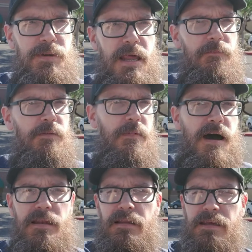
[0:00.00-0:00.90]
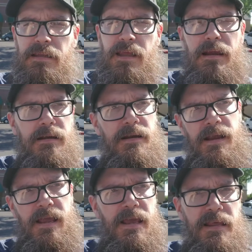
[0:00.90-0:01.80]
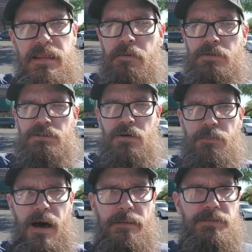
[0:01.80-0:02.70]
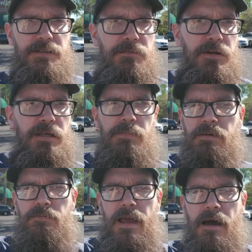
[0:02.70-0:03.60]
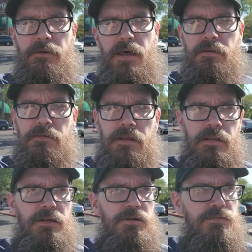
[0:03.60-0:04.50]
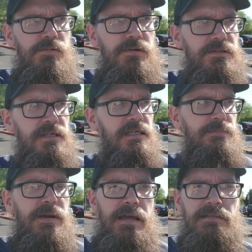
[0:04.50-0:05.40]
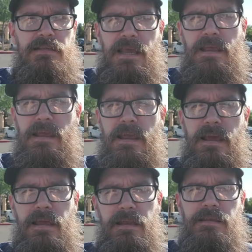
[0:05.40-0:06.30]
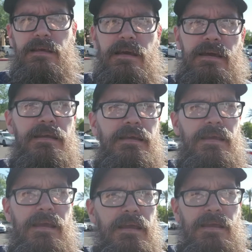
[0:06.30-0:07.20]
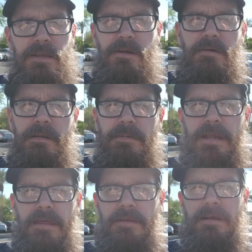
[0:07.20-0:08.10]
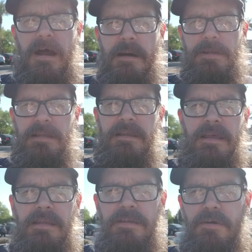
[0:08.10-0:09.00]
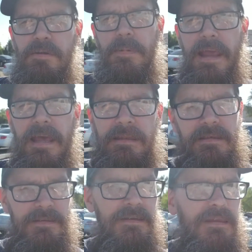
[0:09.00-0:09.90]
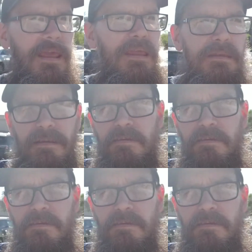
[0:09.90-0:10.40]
kind of remodeling in there. There was no pops to really be found other than the usual suspects and every other common known to man. And of